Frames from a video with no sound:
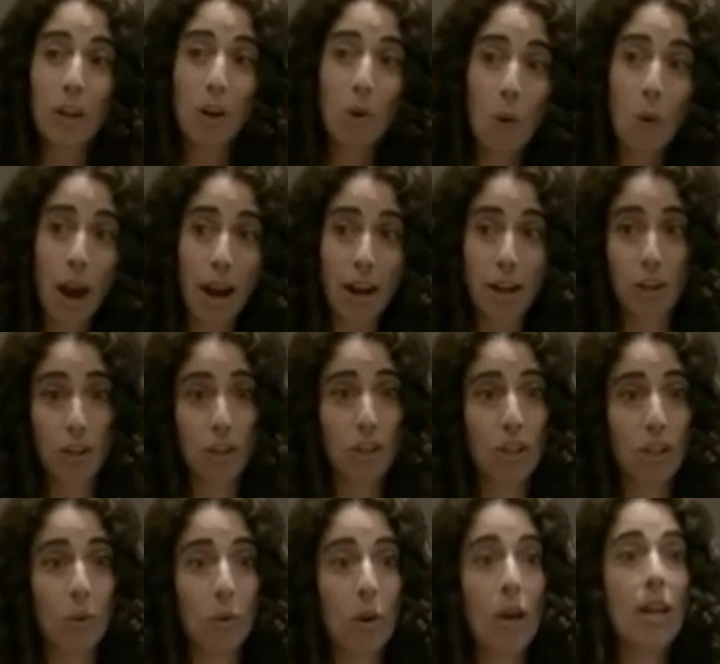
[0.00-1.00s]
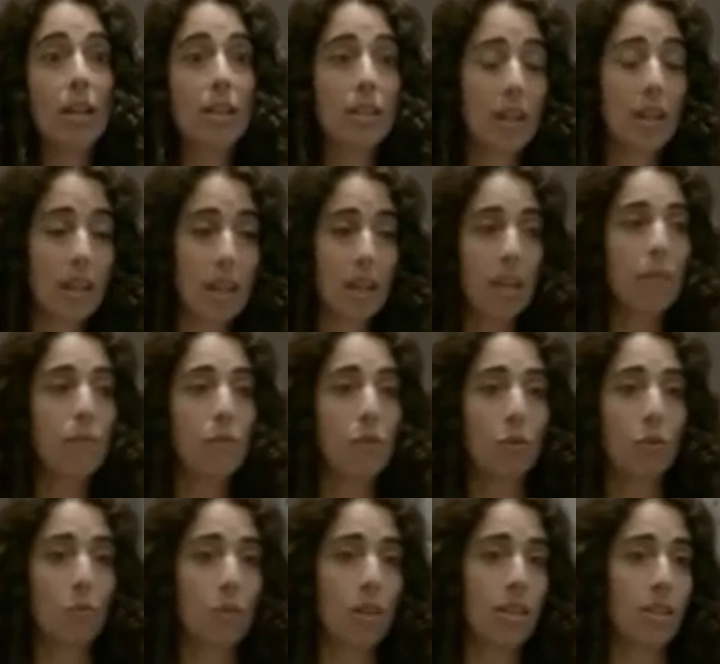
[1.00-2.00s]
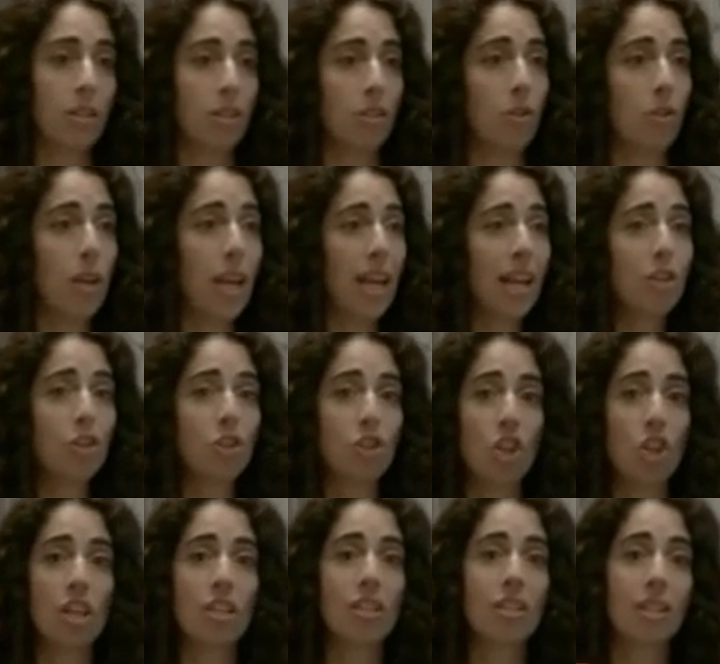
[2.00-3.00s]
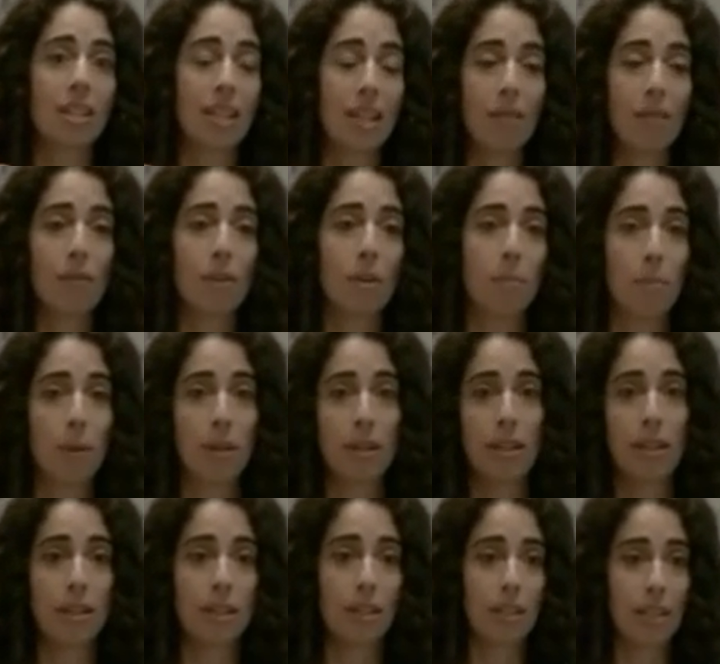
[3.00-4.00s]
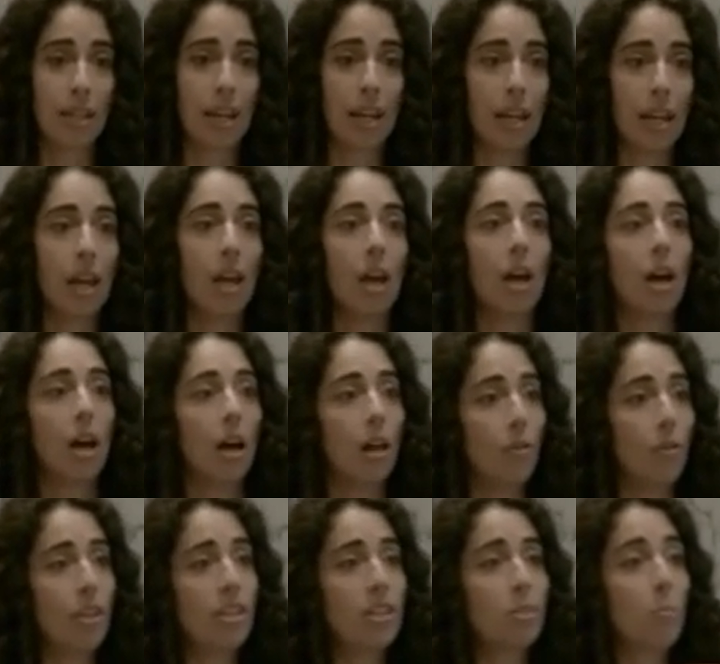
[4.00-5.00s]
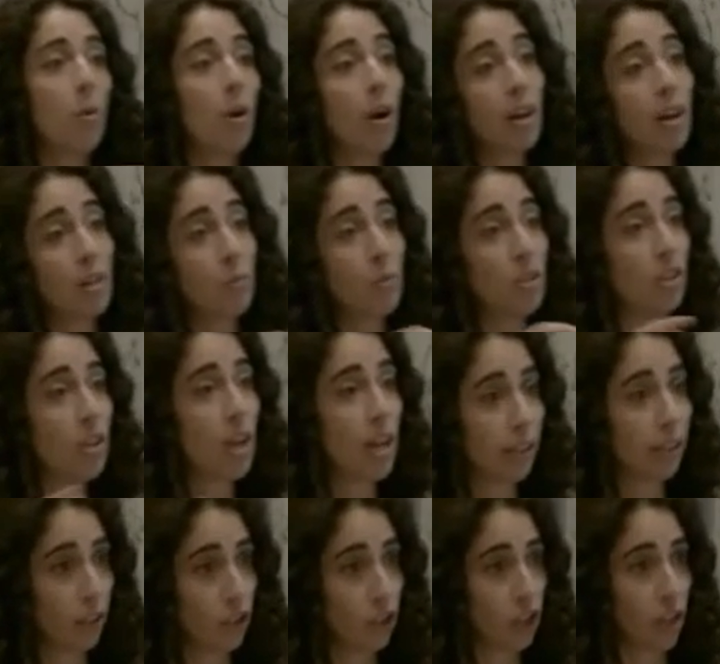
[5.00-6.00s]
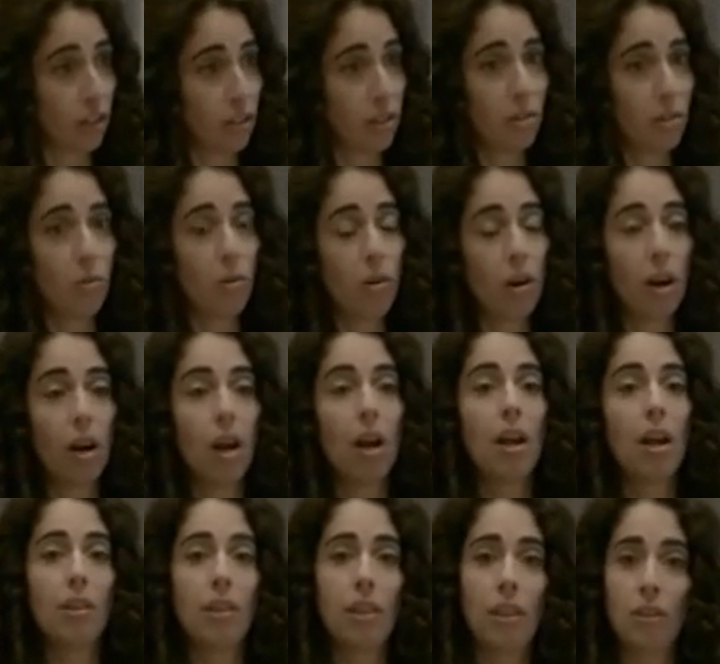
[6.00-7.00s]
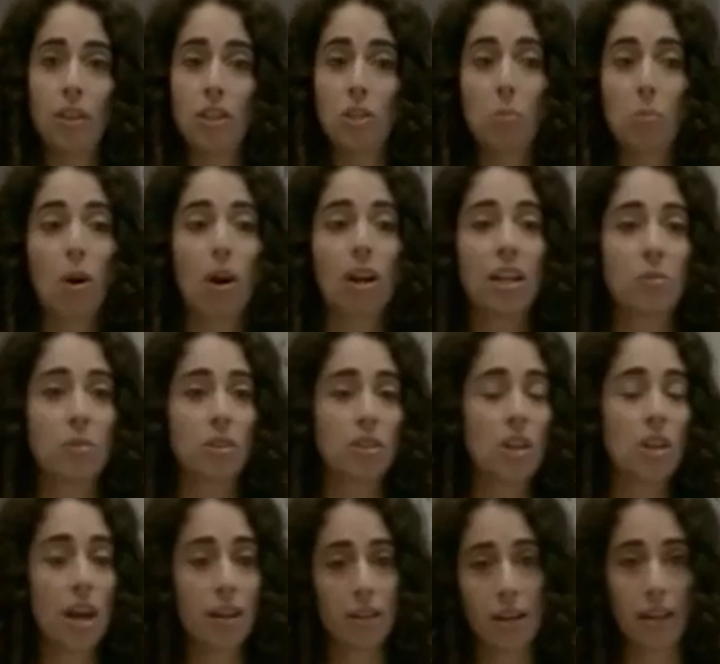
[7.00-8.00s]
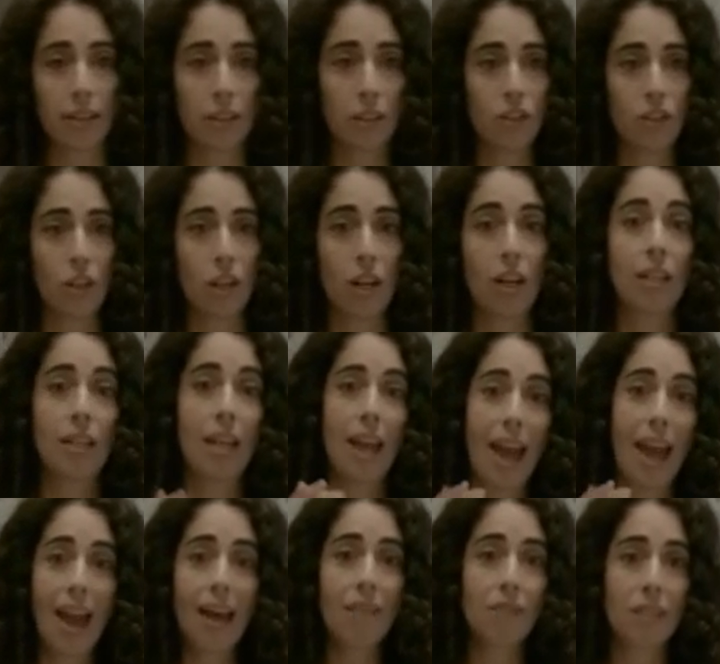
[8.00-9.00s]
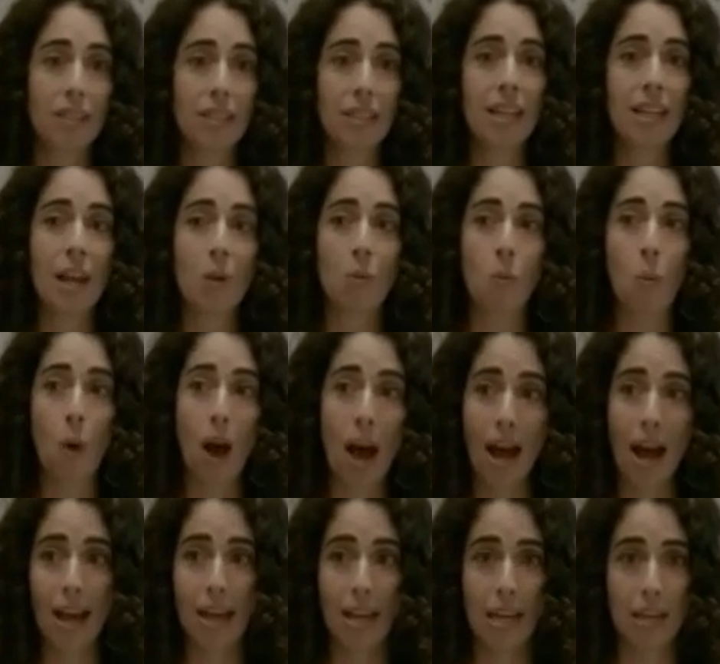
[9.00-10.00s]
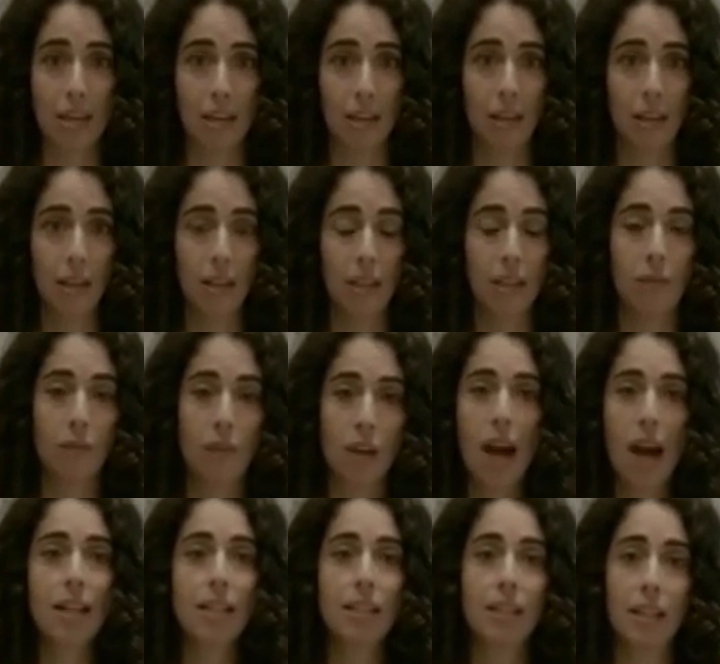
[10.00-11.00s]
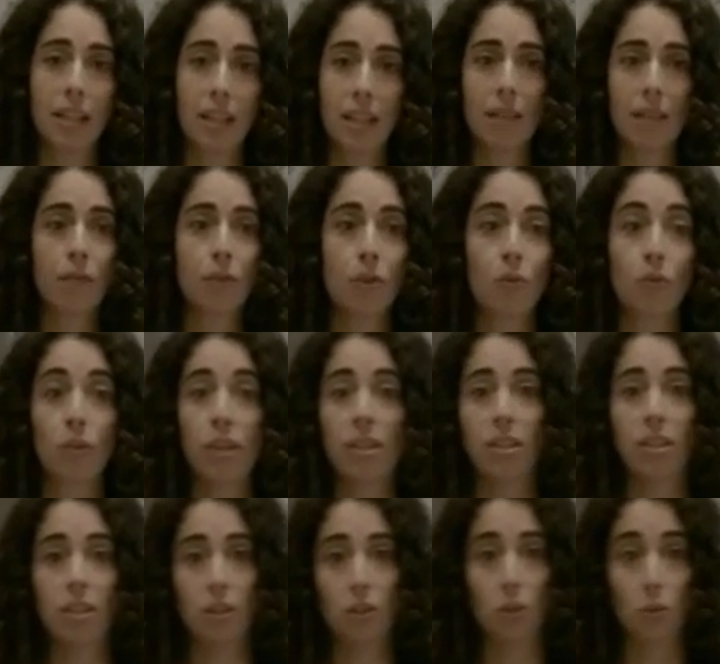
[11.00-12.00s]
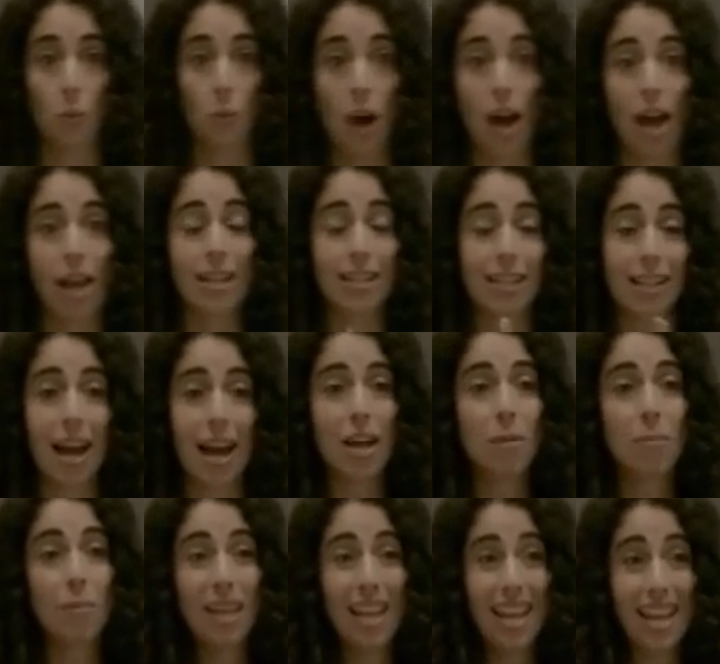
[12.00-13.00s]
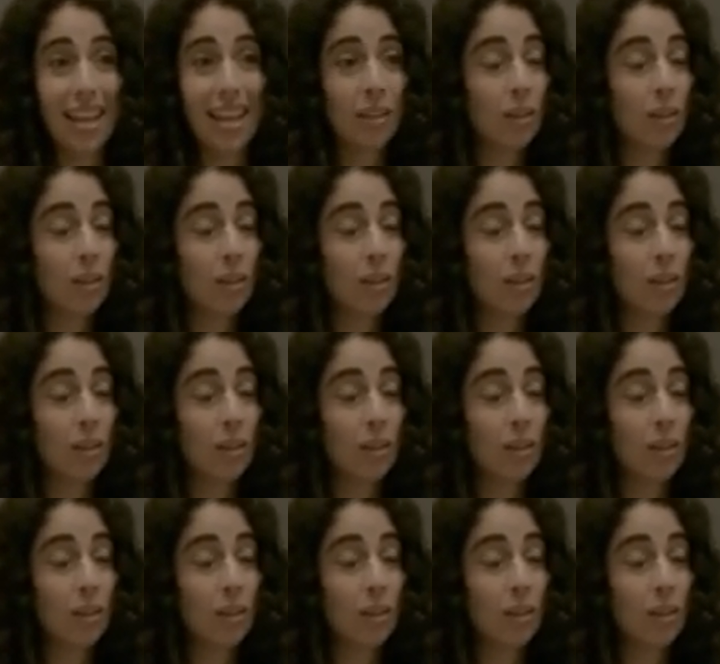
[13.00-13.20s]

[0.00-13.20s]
requires you to give your reasons. You can't just give an opinion and say, this party was negligent, or this party was not negligent. You have to say why. You've got to give the reasons why. It's got to be